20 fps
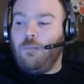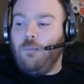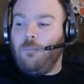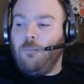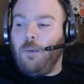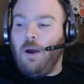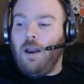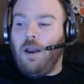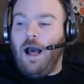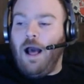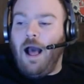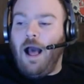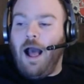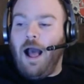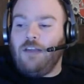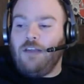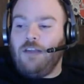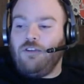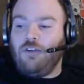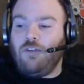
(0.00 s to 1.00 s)
But
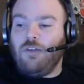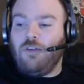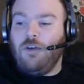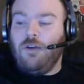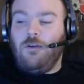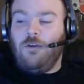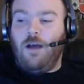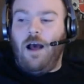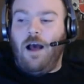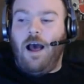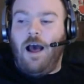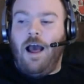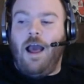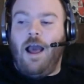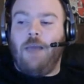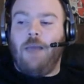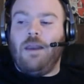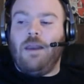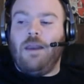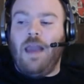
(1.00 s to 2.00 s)

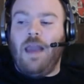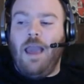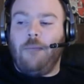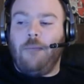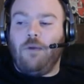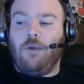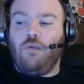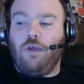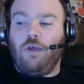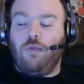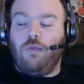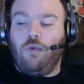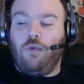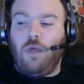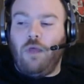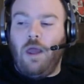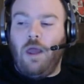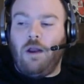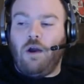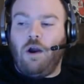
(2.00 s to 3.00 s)
I'm enamored with
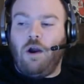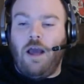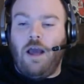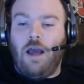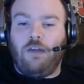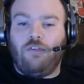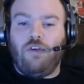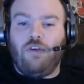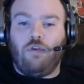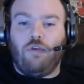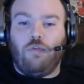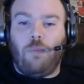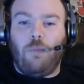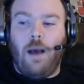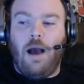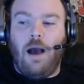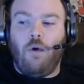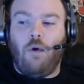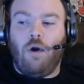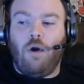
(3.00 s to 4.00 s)
Encarnacion's
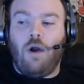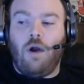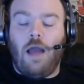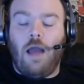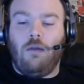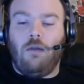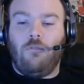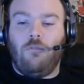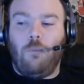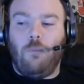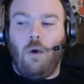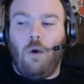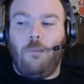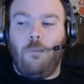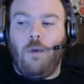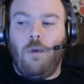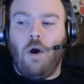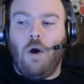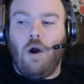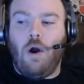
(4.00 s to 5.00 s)
power. I love the
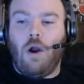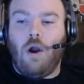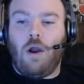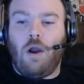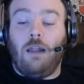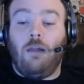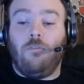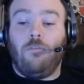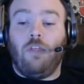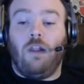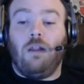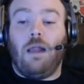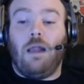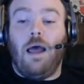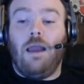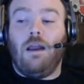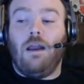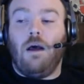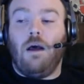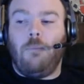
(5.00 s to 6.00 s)
ballpark. I love the
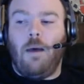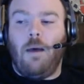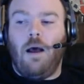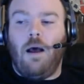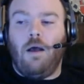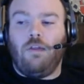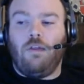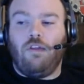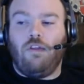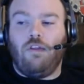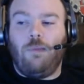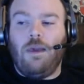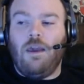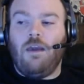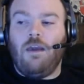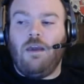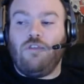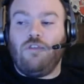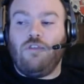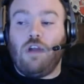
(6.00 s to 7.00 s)
lineup.
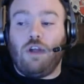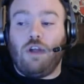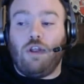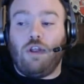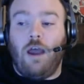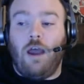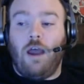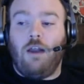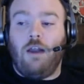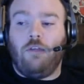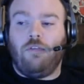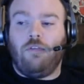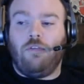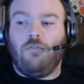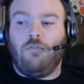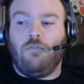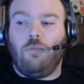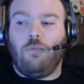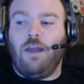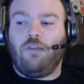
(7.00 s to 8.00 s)
Speaking of Josh Donaldson
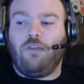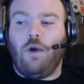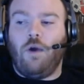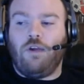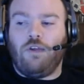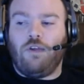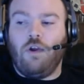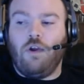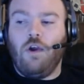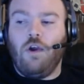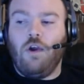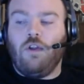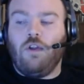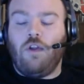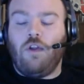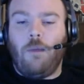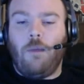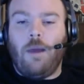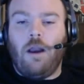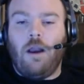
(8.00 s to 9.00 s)
from the last question,
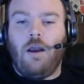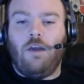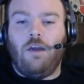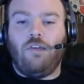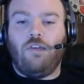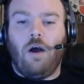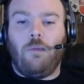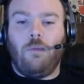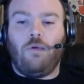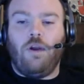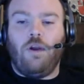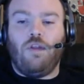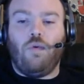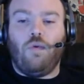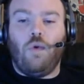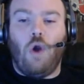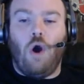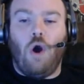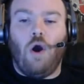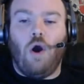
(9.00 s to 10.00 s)
talk about a nice upgrade
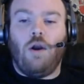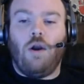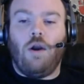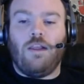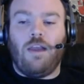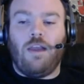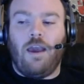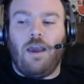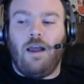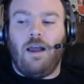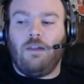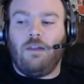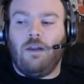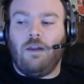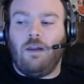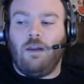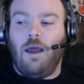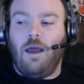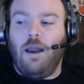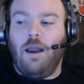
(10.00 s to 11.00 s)
to an already
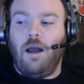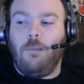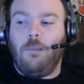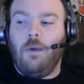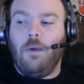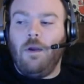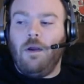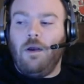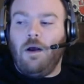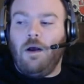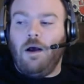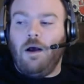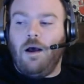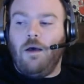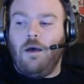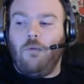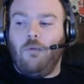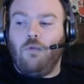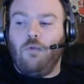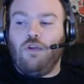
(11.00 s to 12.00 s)
talented lineup.
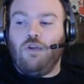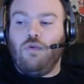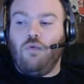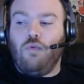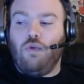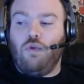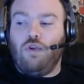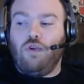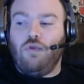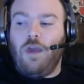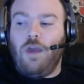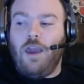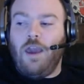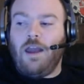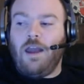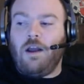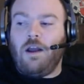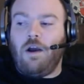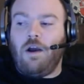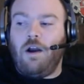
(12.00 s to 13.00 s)
Would you take
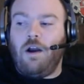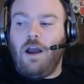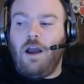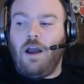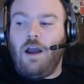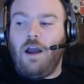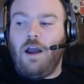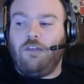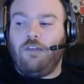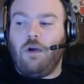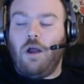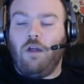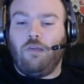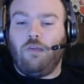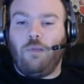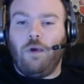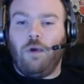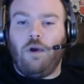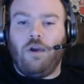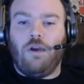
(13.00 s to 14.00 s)
Encarnacion or
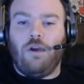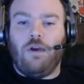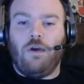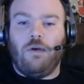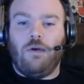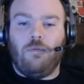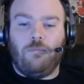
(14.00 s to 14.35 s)
Ellsbury?